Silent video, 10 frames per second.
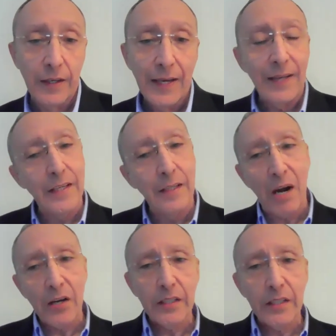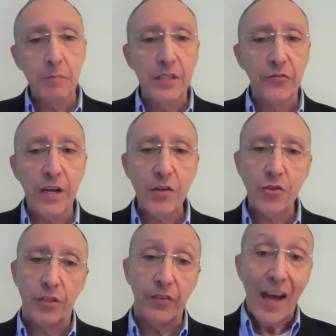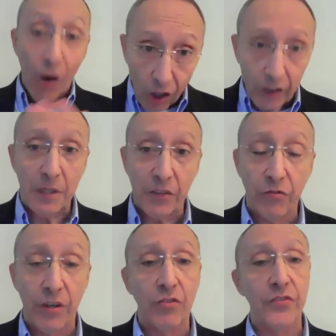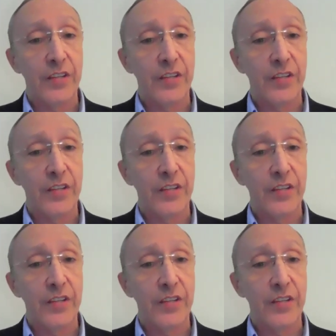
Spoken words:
And the American administration, all administrations,